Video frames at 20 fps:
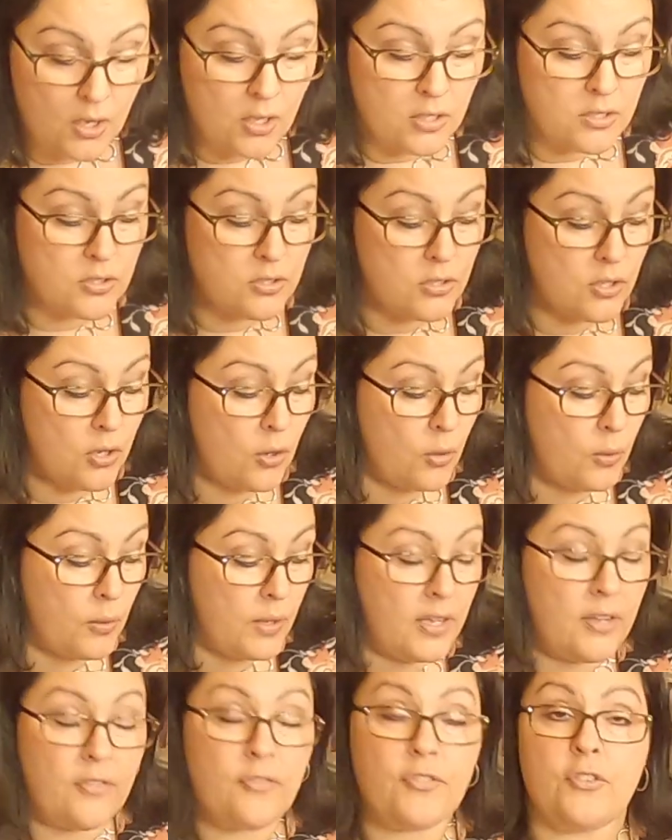
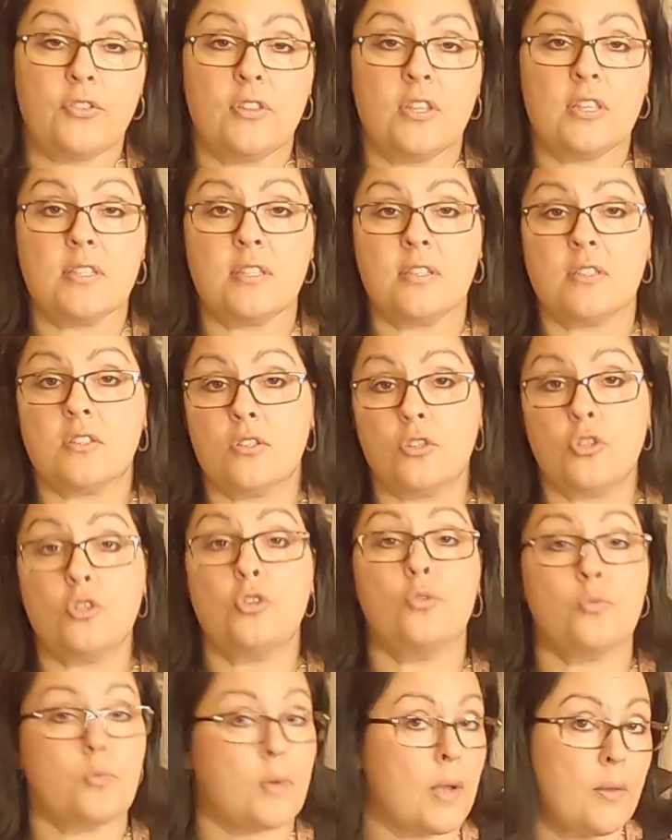So if you, this is a
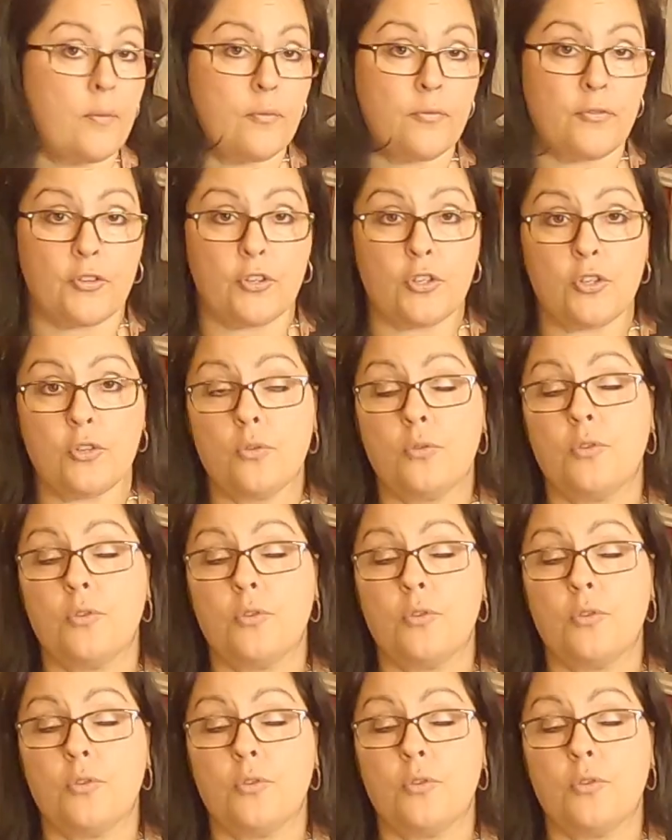new realm for you,